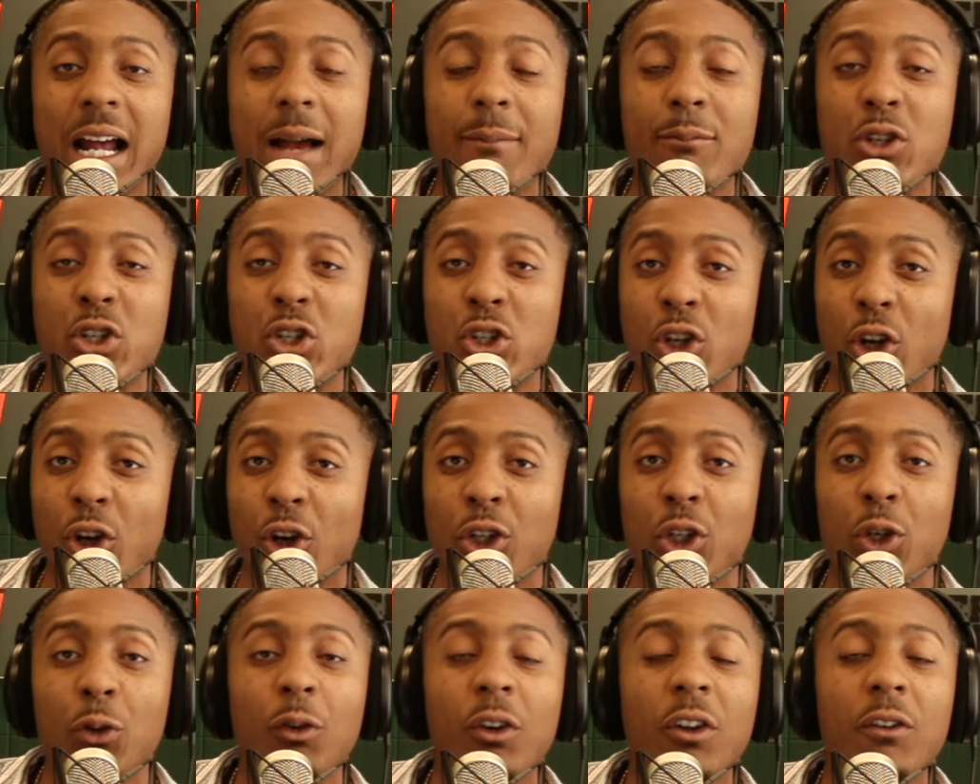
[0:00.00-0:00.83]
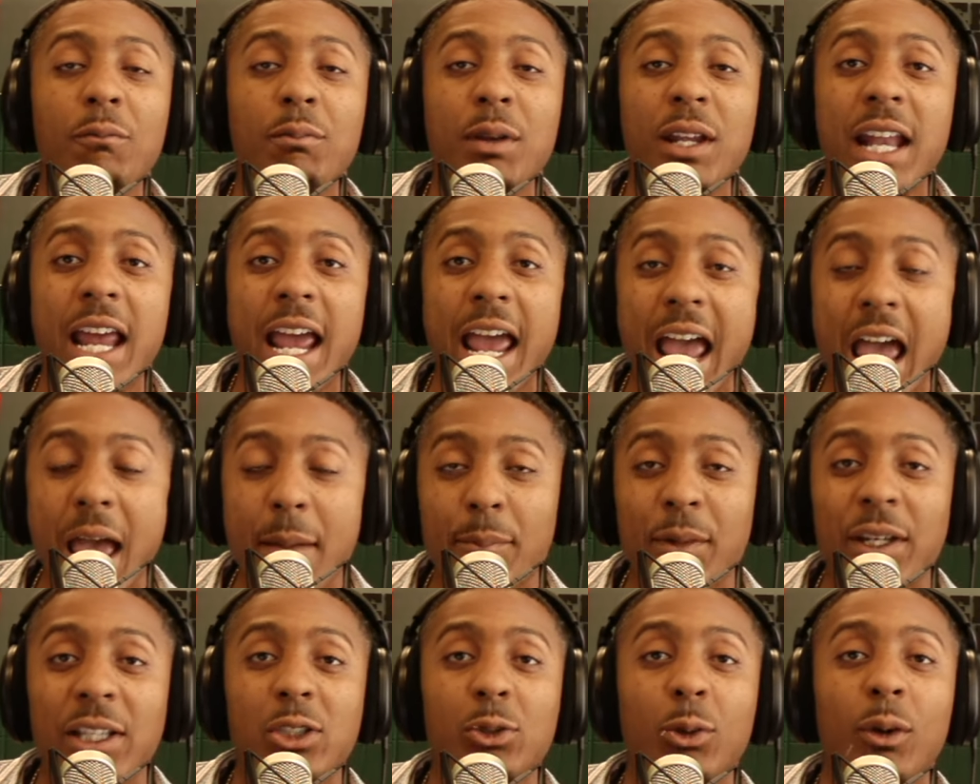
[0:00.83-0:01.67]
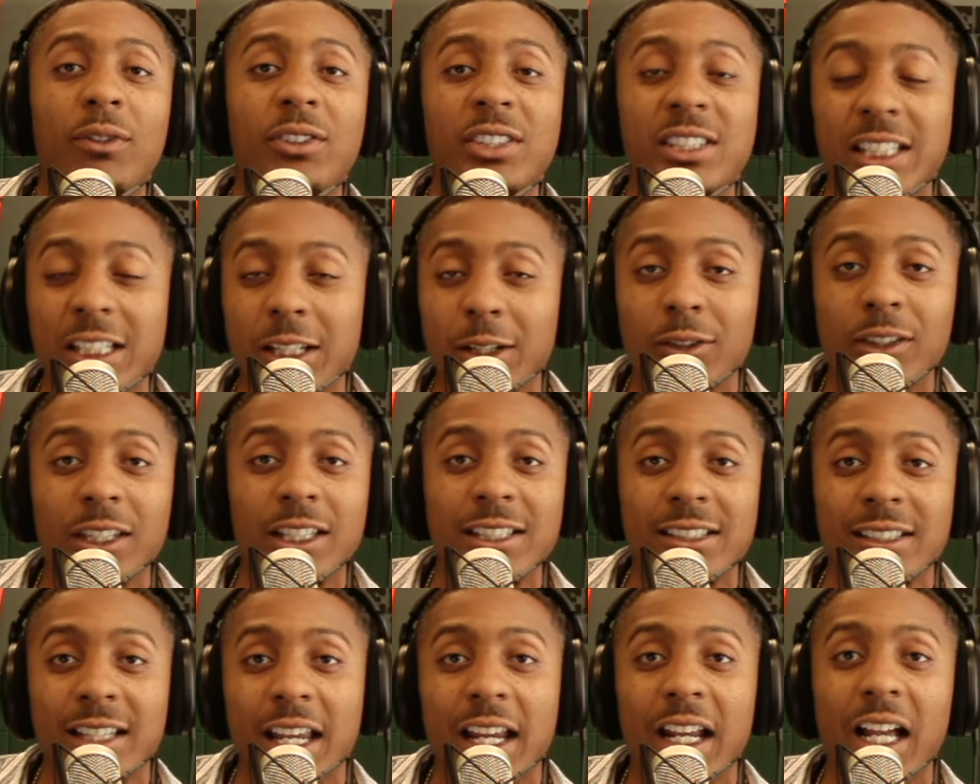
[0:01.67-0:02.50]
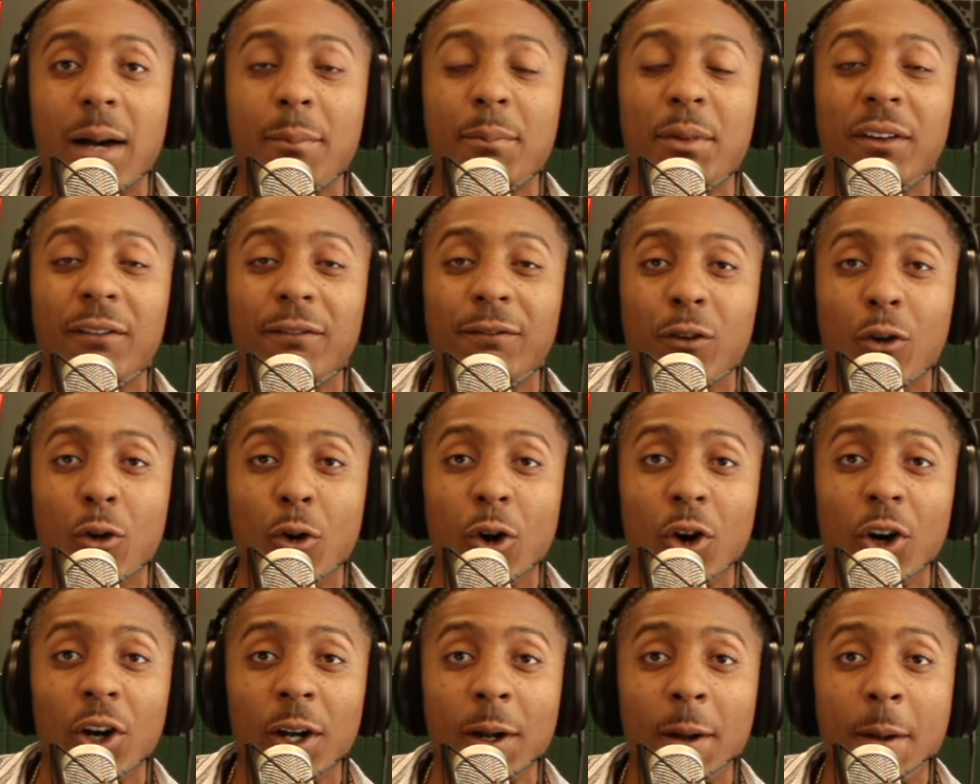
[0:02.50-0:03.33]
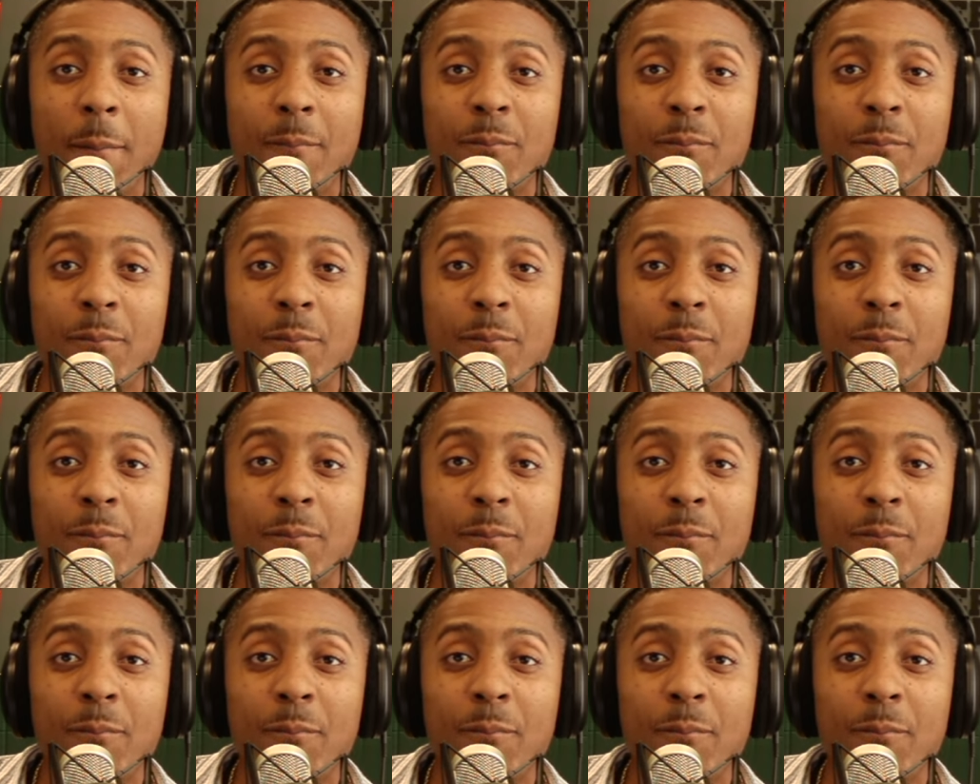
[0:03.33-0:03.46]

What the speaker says: I'm sure you would have been happy to have sealed this thing up in four.